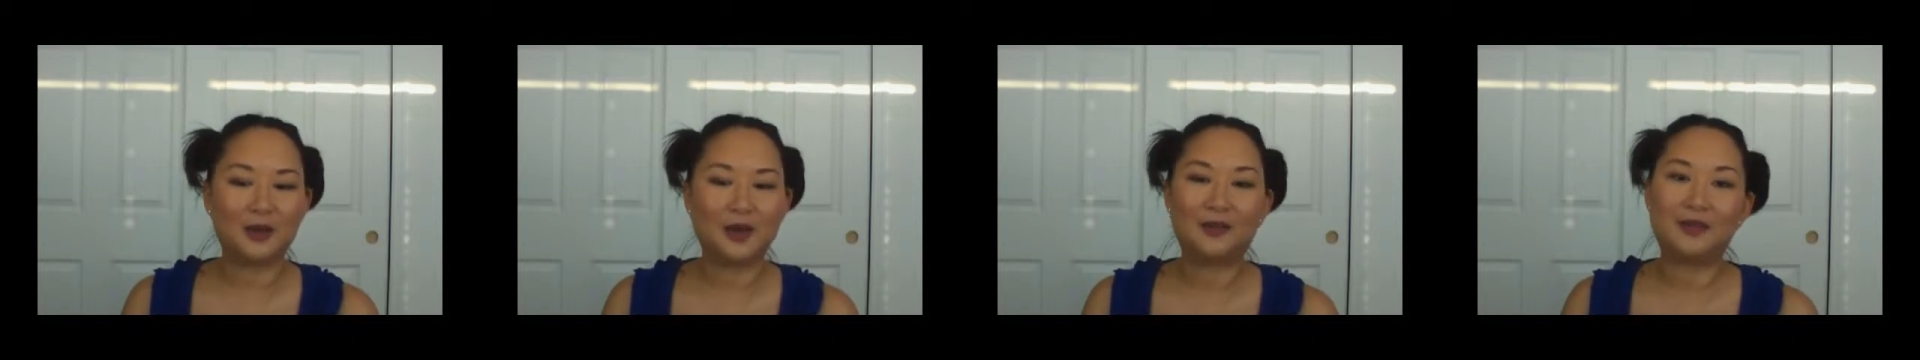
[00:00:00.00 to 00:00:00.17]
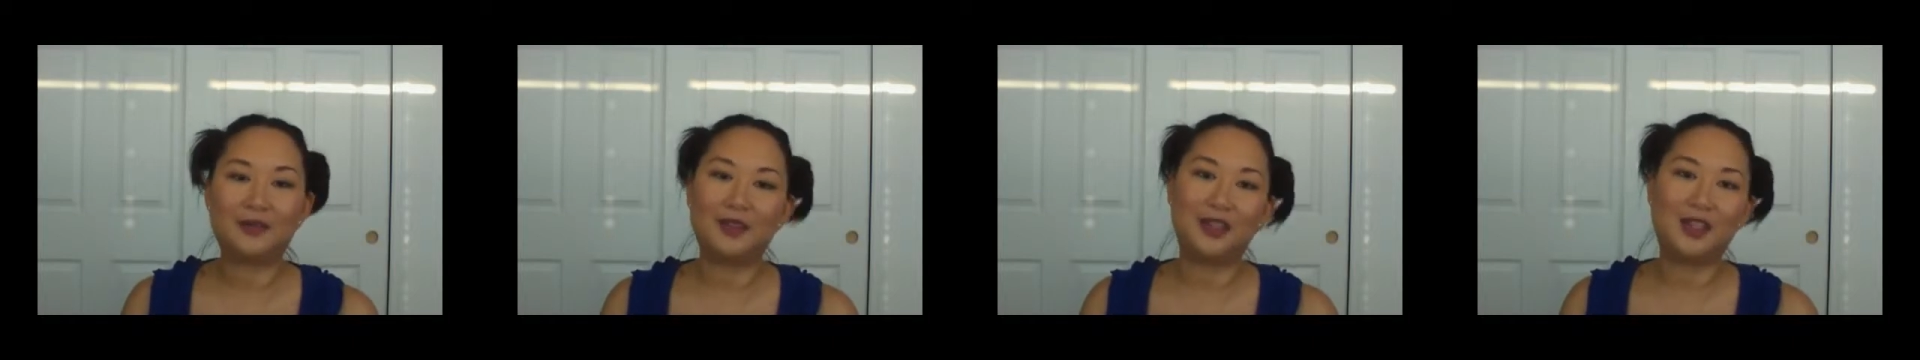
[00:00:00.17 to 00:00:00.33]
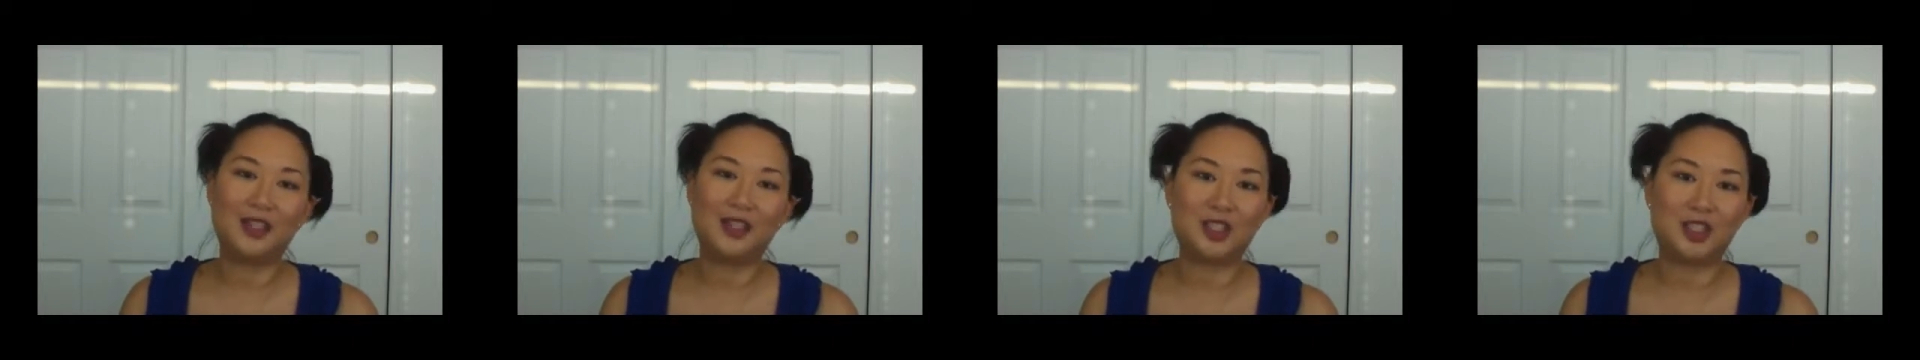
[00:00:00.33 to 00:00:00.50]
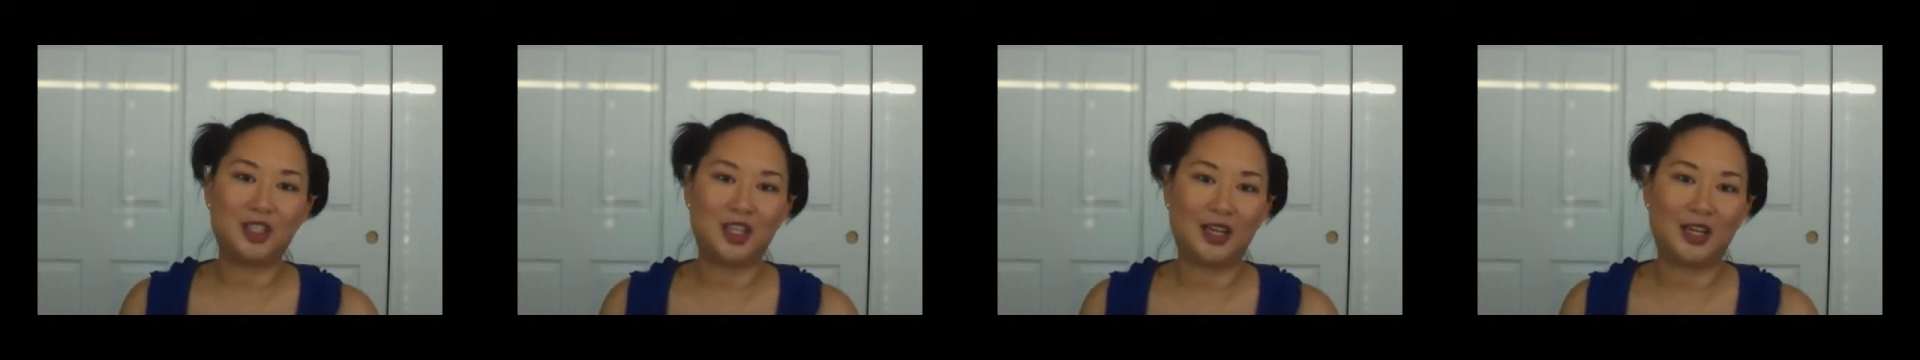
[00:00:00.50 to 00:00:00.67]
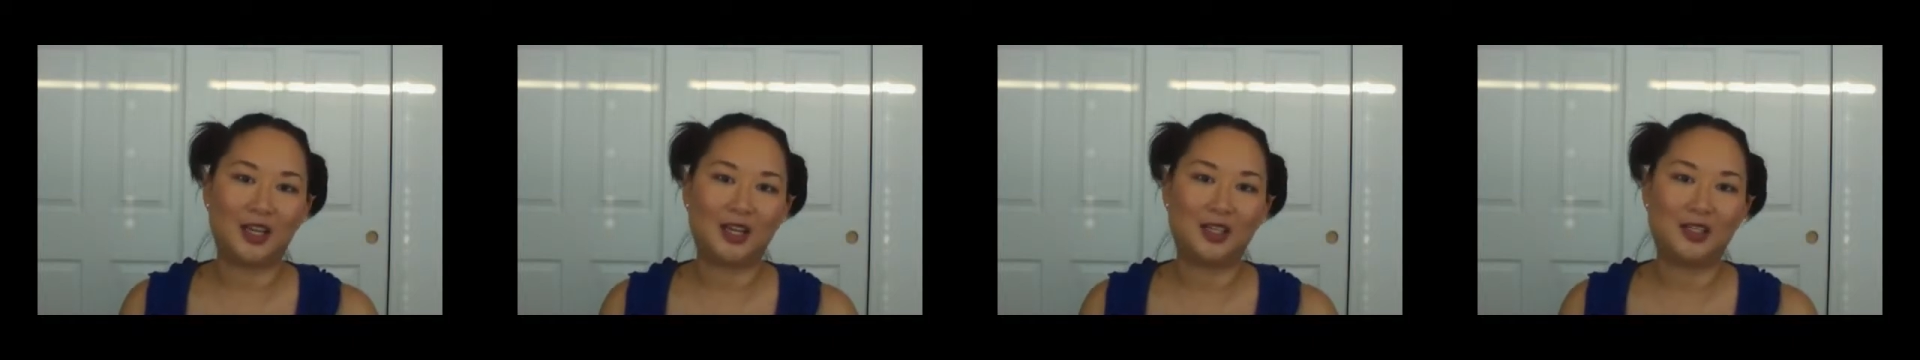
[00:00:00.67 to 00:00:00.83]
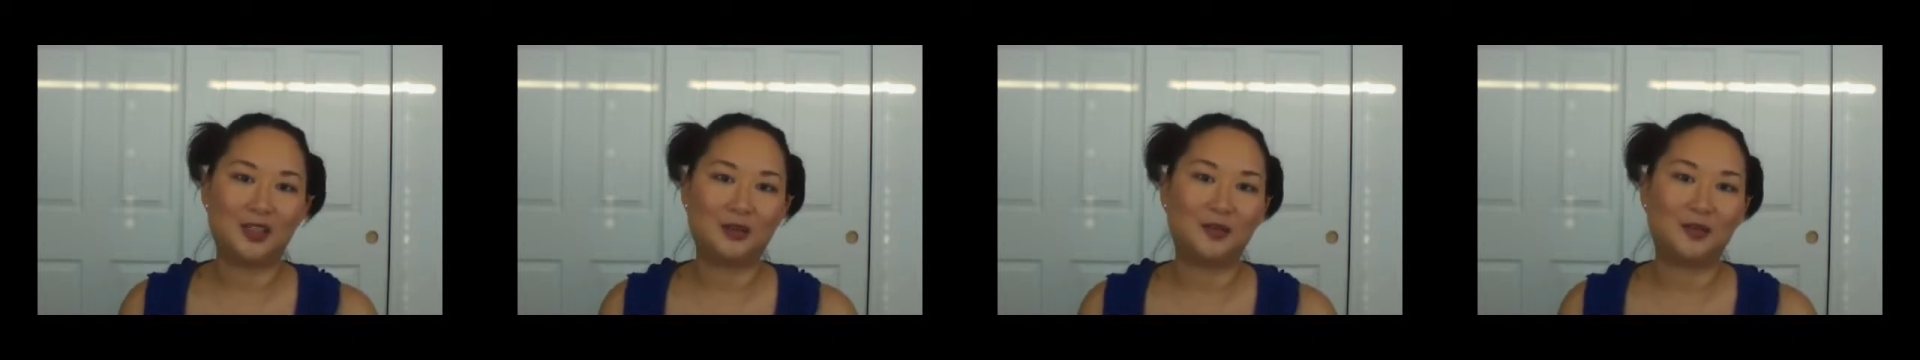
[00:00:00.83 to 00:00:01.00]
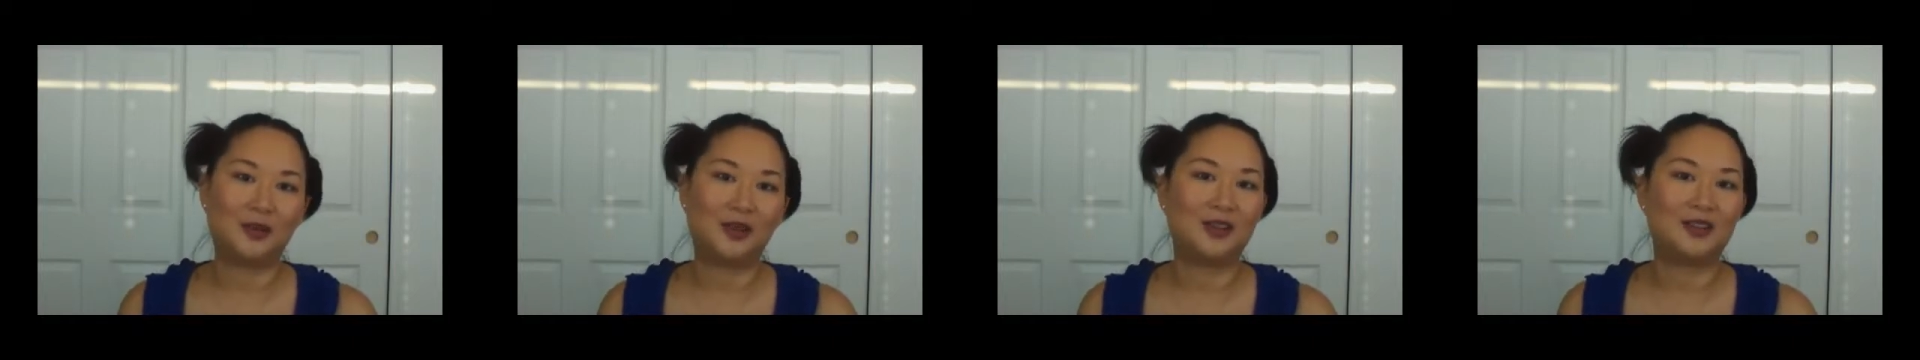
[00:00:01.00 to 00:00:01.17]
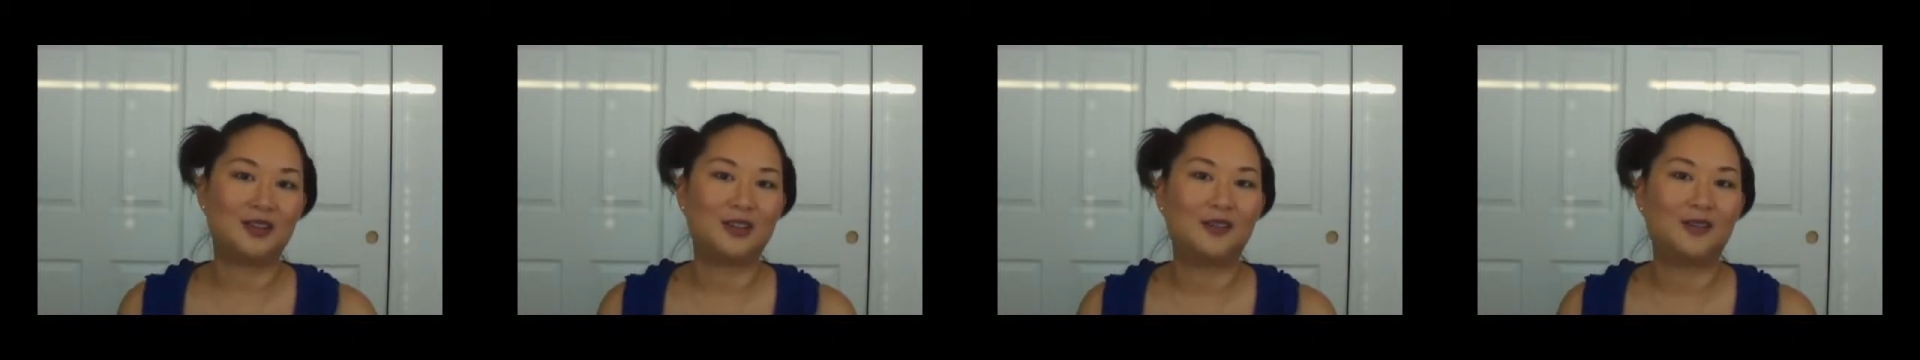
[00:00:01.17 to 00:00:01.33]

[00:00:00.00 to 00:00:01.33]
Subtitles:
everything's changed because